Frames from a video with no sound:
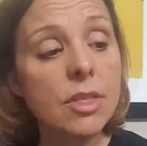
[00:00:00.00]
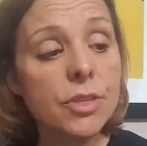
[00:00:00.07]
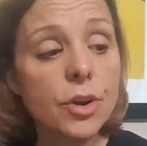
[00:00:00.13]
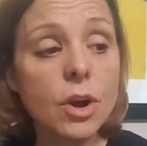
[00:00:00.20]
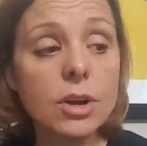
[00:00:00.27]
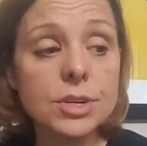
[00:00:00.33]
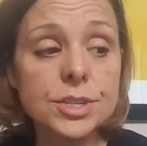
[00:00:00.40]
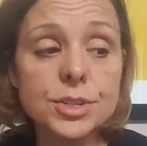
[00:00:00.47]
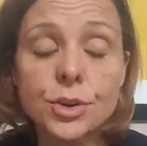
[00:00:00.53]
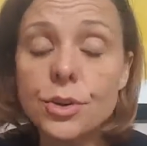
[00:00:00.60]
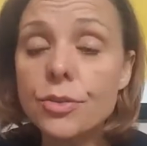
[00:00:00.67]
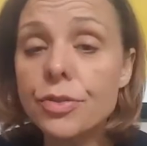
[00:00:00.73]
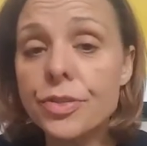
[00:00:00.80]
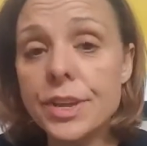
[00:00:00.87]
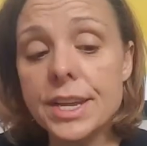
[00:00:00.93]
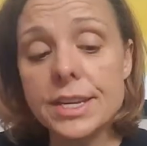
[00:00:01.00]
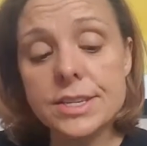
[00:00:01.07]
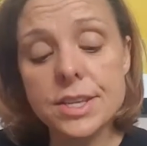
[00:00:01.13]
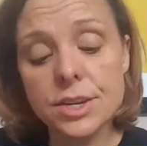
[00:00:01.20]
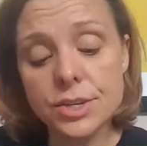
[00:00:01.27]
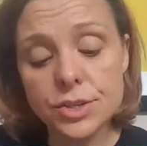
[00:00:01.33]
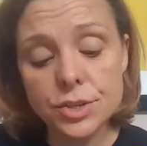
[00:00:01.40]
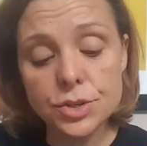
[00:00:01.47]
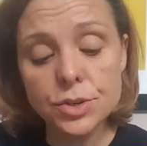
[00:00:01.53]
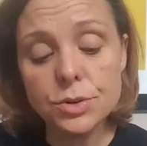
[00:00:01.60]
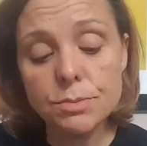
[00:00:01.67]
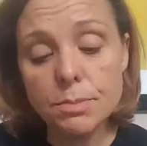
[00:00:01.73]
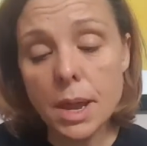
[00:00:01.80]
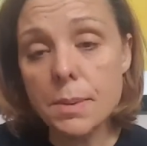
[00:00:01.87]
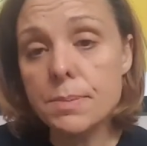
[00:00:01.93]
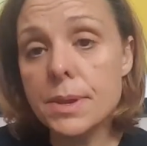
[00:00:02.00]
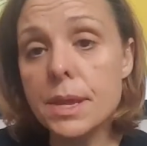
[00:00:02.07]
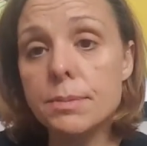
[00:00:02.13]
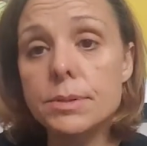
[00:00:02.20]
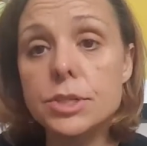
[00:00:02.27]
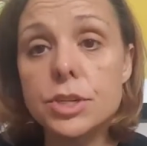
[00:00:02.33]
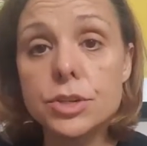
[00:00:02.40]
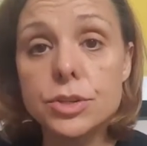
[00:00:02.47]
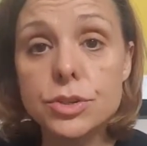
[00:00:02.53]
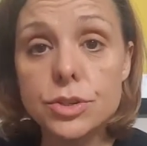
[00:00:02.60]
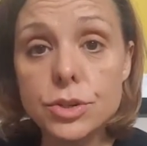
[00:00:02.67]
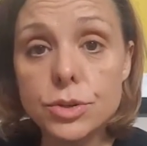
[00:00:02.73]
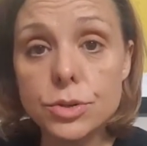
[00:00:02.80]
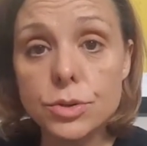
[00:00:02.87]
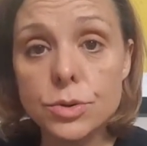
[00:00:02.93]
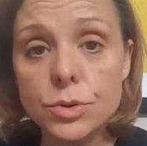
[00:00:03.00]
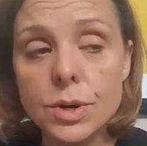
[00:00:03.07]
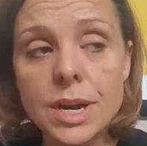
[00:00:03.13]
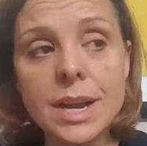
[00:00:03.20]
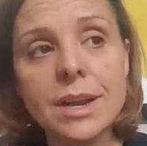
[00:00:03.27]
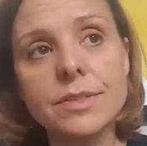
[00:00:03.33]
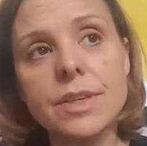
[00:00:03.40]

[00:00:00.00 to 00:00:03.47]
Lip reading: There are certain things that a student might be able to do